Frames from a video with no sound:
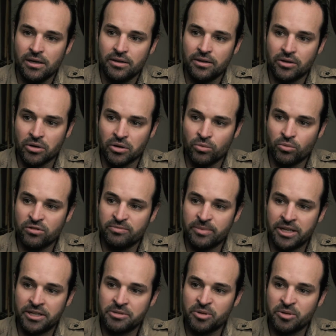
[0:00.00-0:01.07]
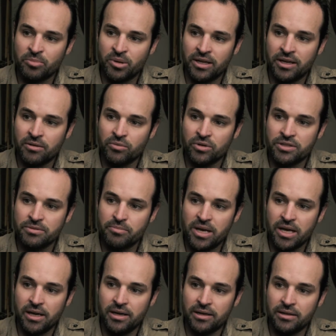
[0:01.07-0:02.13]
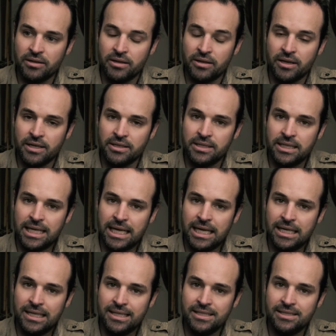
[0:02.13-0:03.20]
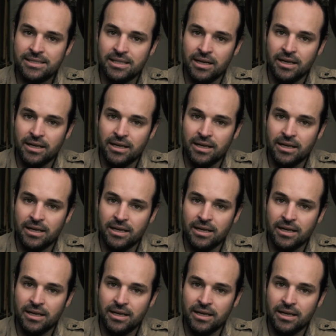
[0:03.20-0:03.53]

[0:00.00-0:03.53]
The current wolf management plan was made in the 1980s